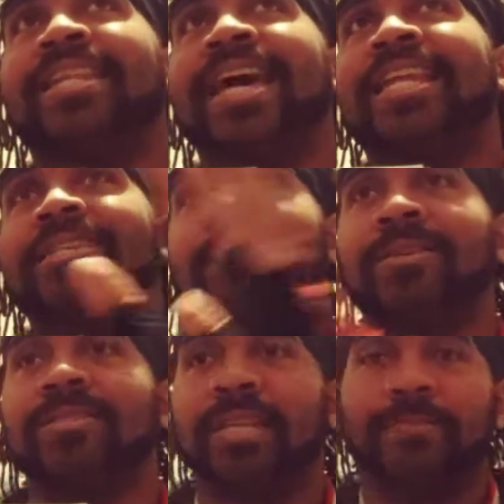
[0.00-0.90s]
that, that's when they
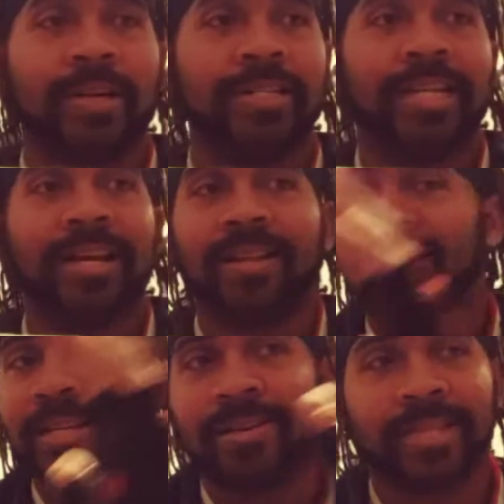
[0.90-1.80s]
go see the fortune
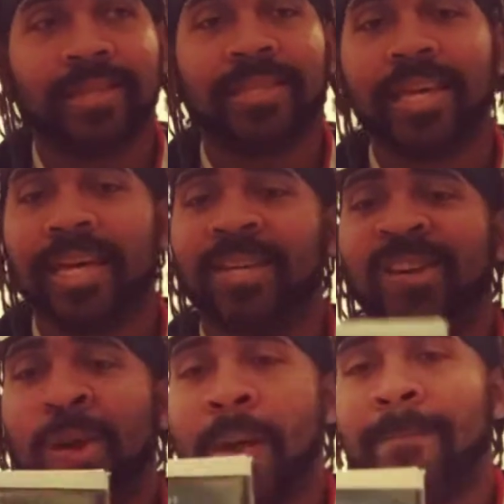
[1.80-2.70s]
teller, same thing.
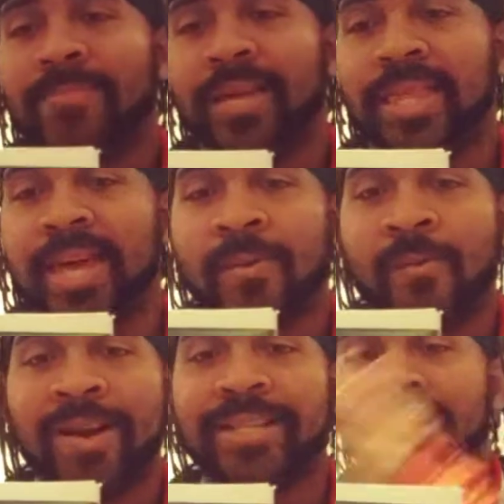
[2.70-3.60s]
And then
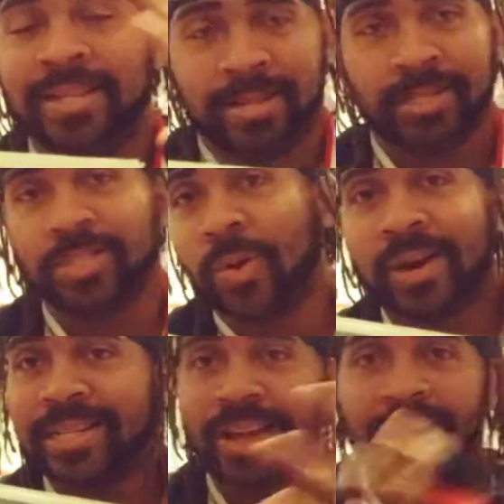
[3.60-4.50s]
once
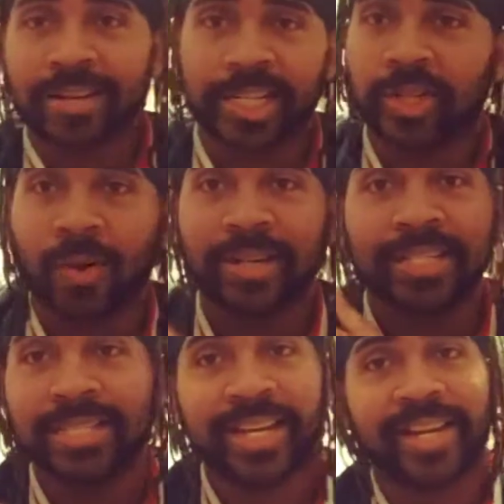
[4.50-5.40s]
Jordan's all in his shorts
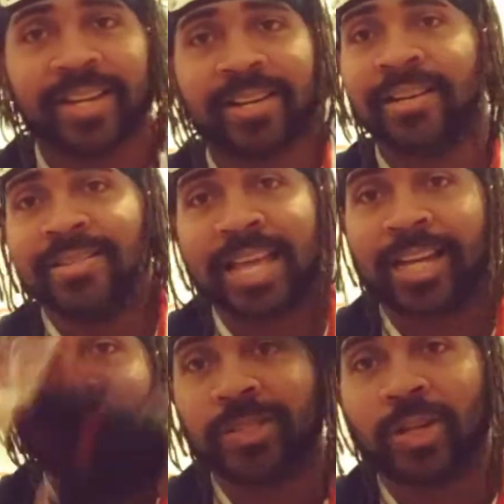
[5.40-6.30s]
and gear,
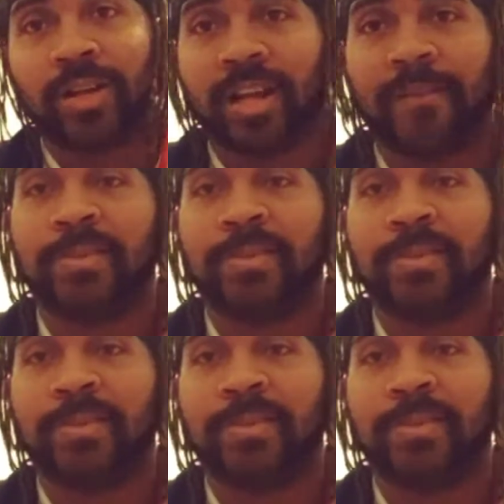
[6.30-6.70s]
that's where he shows off his